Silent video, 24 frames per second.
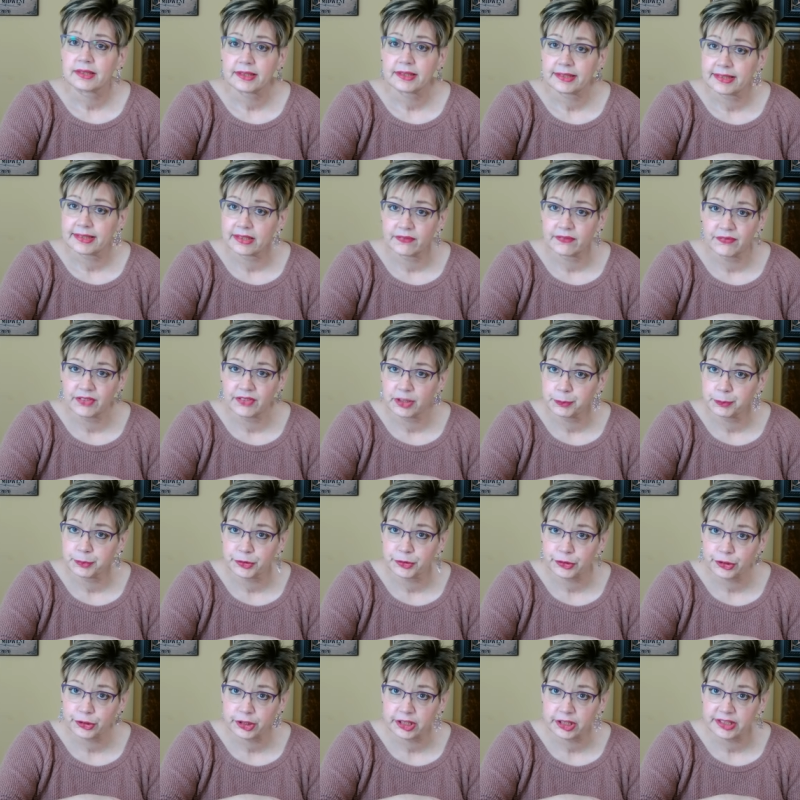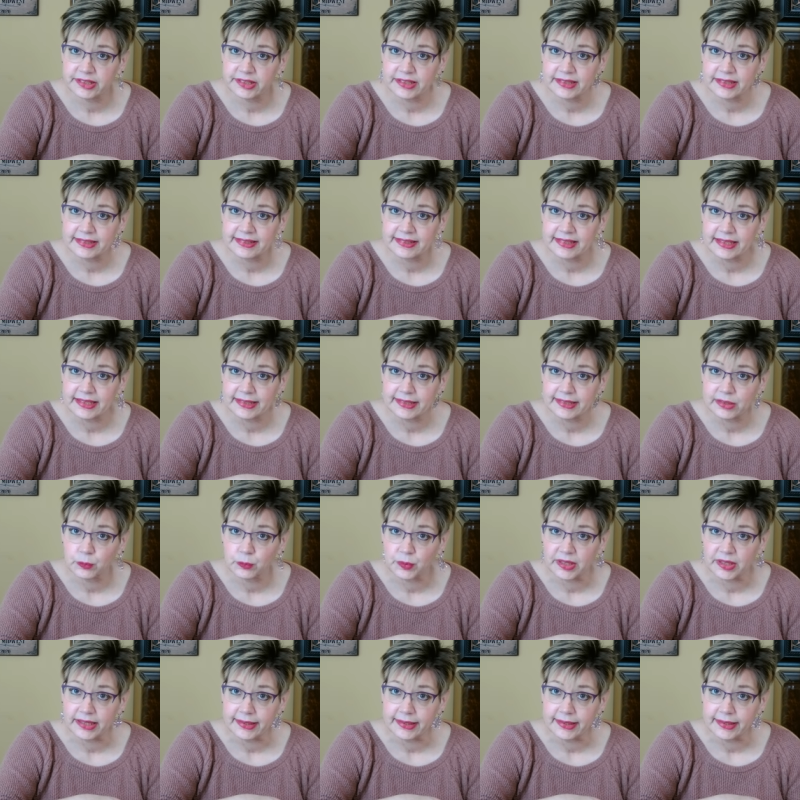Give them your goodness anyway.